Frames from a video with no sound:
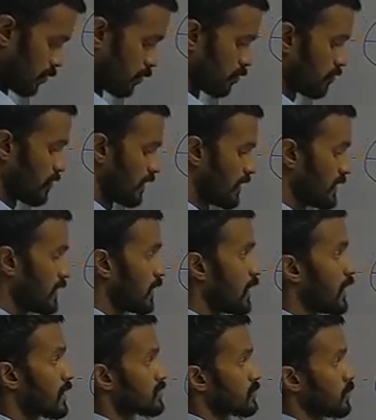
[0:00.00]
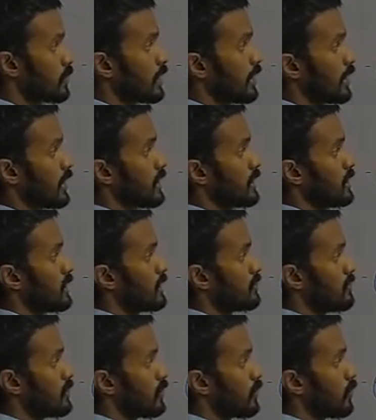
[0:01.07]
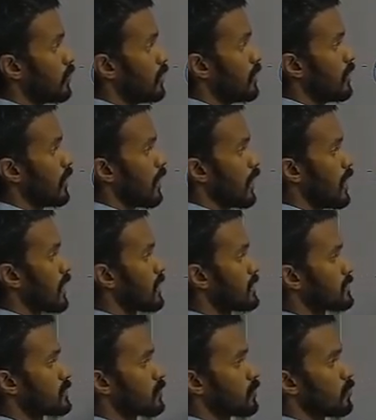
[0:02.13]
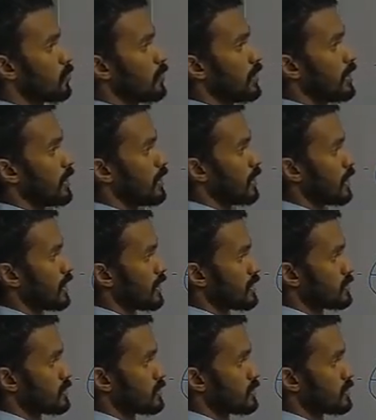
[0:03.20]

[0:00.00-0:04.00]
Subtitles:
2 pi r squared, and here we know r is 2a